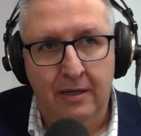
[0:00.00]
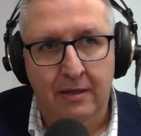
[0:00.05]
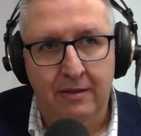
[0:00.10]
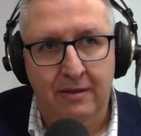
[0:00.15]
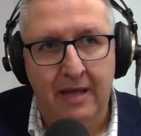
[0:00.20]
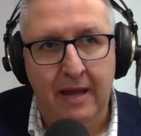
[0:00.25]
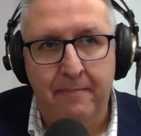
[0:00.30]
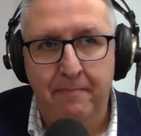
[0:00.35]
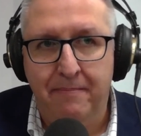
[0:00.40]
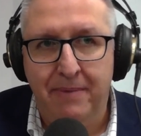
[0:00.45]

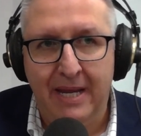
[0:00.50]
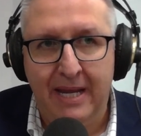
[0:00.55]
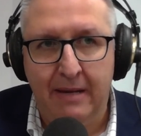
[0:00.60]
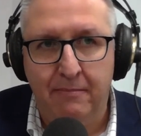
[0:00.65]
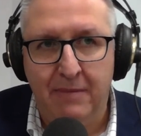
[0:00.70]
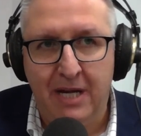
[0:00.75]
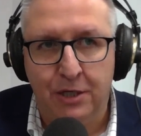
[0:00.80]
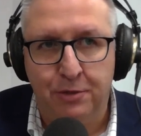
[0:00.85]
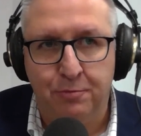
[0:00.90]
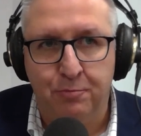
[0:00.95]
them being
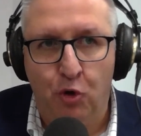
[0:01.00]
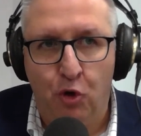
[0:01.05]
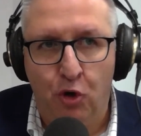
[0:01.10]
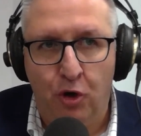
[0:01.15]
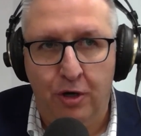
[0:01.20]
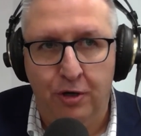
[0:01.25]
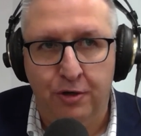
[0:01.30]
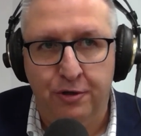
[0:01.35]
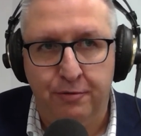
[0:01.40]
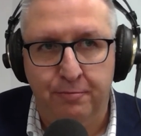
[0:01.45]
much more
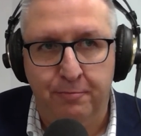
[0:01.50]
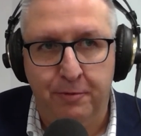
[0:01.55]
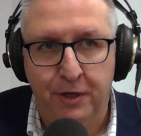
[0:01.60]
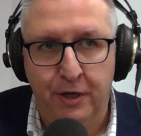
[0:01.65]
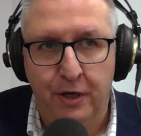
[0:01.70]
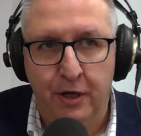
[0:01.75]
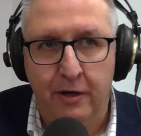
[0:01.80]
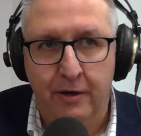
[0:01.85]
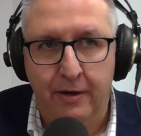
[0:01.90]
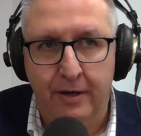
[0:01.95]

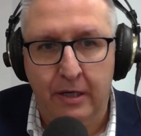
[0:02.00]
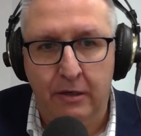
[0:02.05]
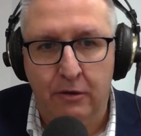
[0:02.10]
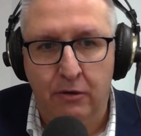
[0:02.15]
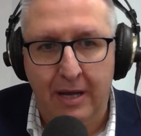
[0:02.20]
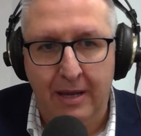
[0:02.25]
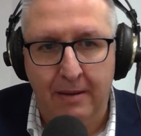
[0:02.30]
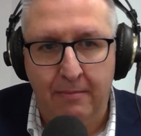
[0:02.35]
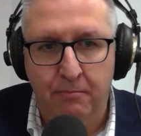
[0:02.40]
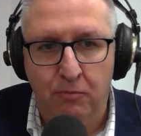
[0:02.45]

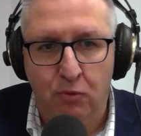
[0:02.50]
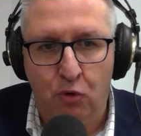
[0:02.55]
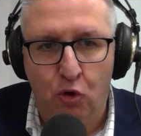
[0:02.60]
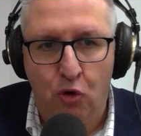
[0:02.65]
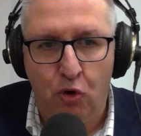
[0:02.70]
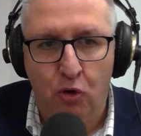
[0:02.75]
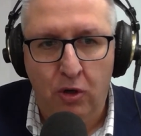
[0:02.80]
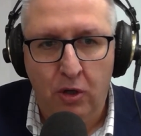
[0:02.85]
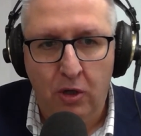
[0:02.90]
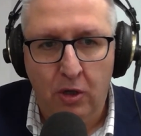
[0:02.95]
entrepreneurial and
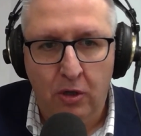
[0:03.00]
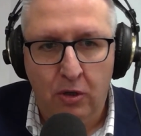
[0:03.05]
more